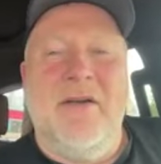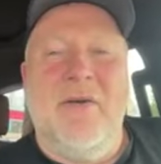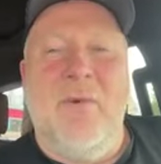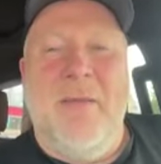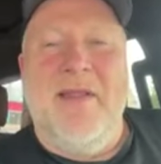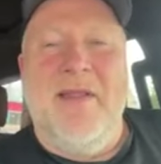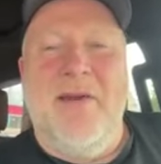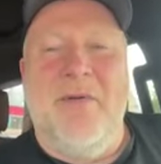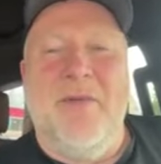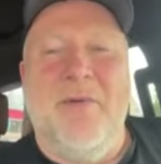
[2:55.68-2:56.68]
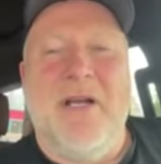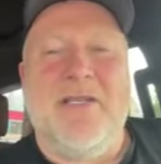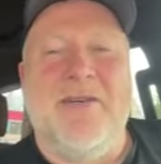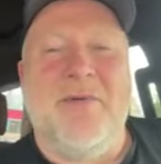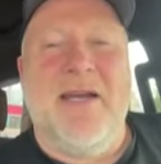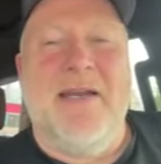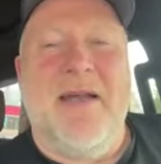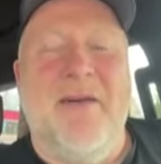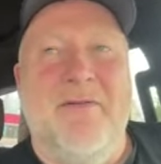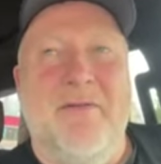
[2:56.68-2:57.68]
women that are in the roster right
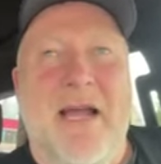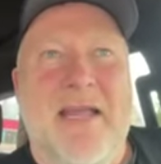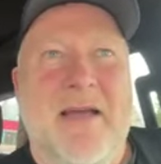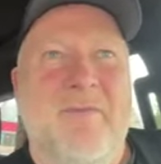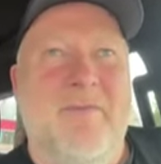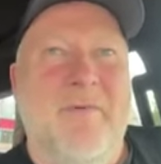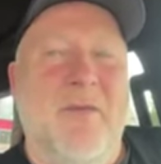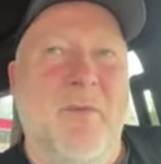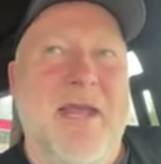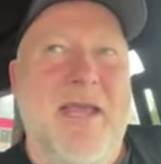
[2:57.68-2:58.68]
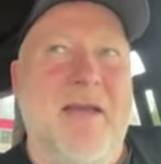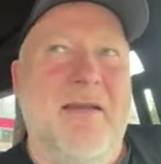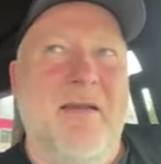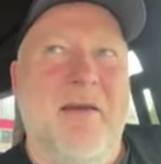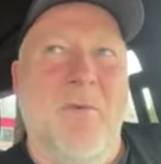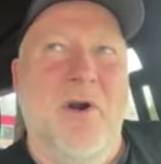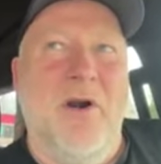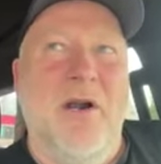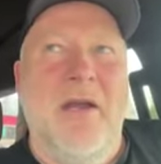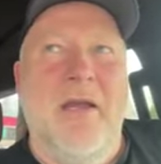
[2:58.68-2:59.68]
now lining up on the weekend
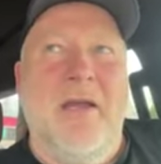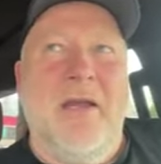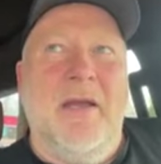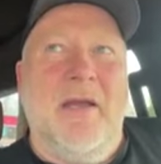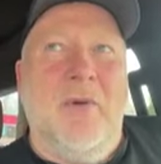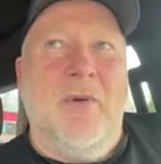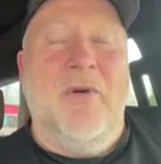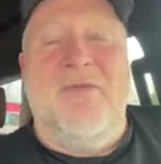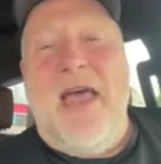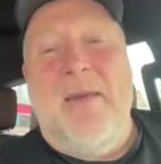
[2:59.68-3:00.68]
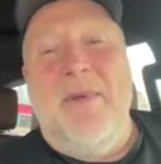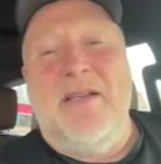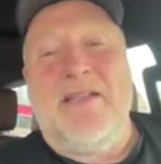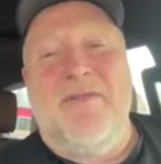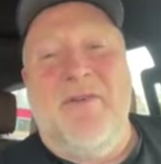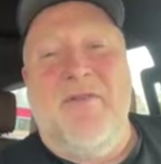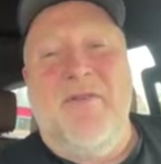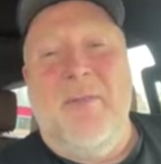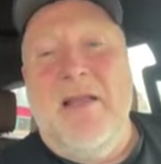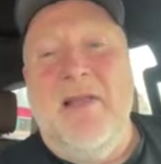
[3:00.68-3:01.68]
were fabulous for
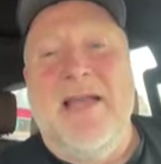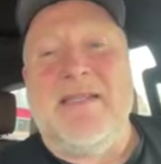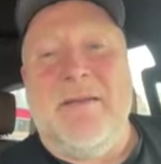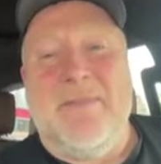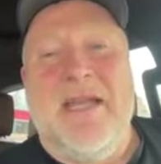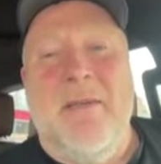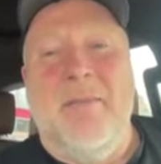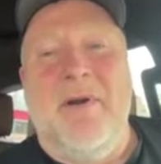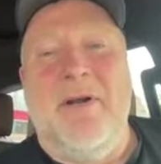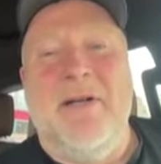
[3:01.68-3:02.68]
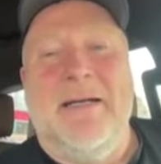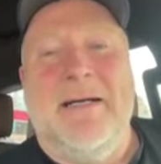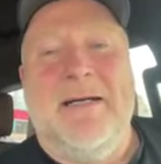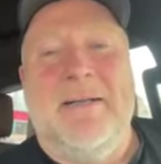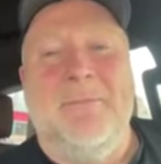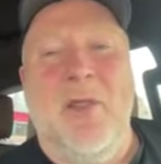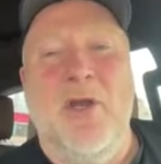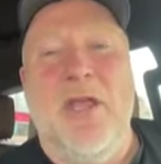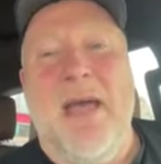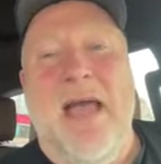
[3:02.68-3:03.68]
being late September.
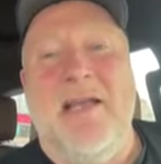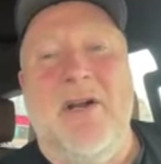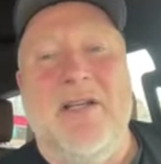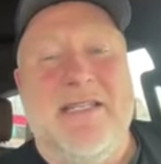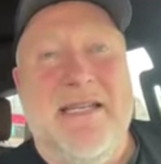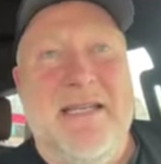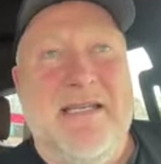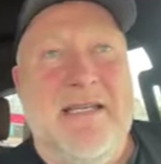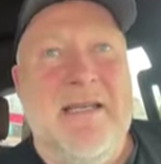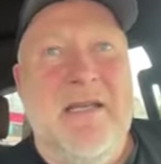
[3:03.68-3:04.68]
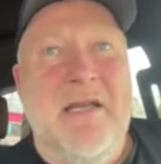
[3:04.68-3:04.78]
Looking back at our season,